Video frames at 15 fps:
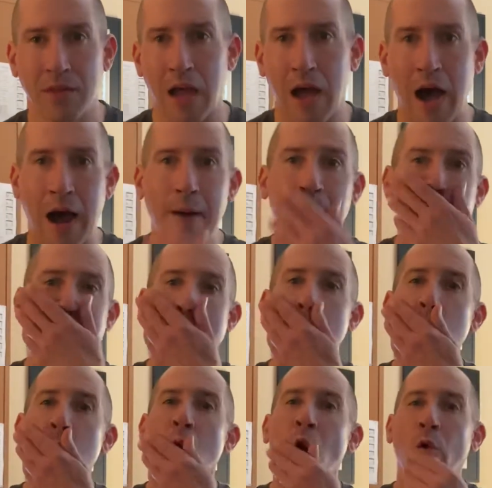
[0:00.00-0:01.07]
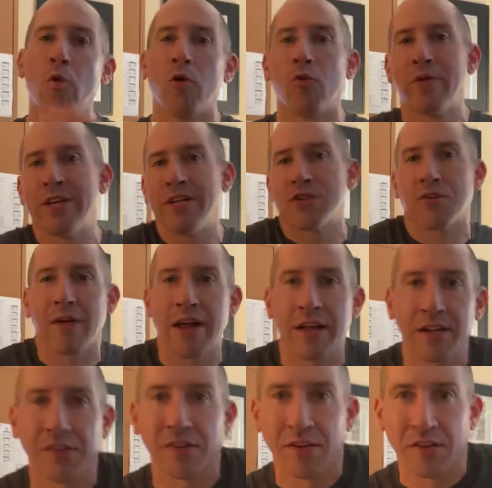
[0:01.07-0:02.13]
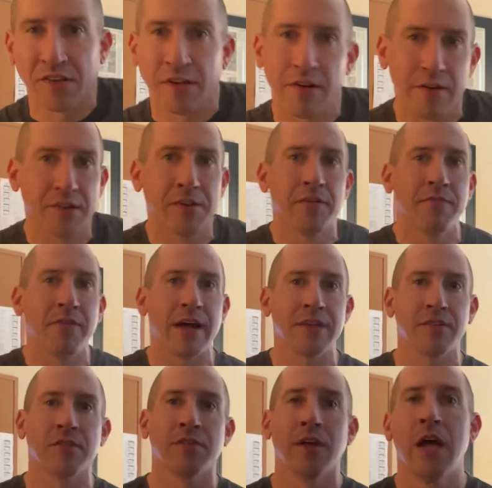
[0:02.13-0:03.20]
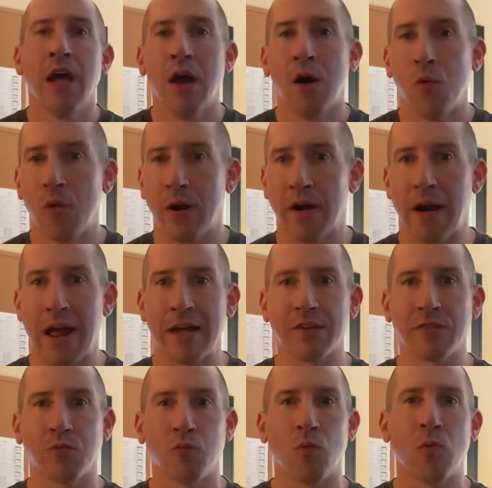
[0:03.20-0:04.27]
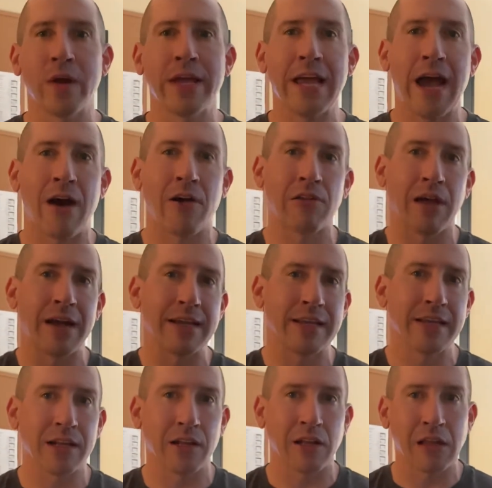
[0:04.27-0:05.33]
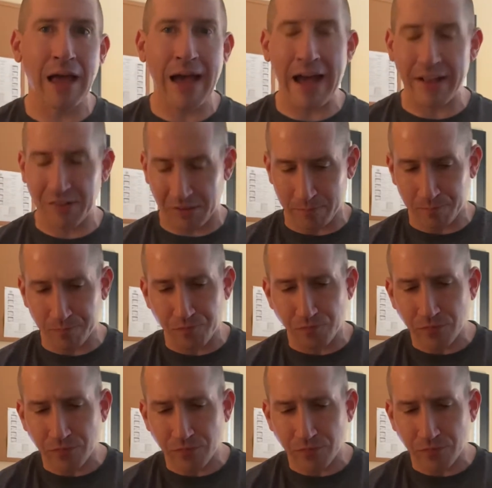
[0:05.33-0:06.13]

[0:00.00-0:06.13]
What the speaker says: where we'll retrace the series of events where, as we outlined it in class,